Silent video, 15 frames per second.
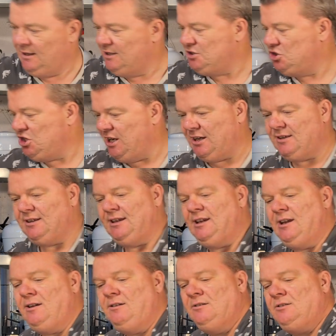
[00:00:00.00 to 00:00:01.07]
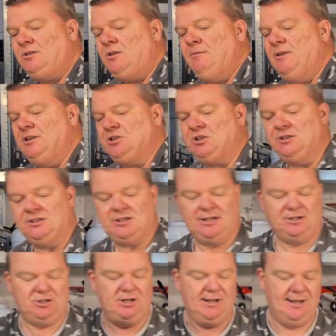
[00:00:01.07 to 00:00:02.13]
Let's check the dimensions
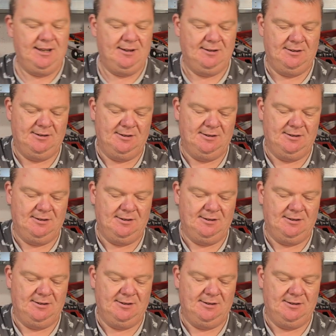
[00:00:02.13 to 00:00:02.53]
actually.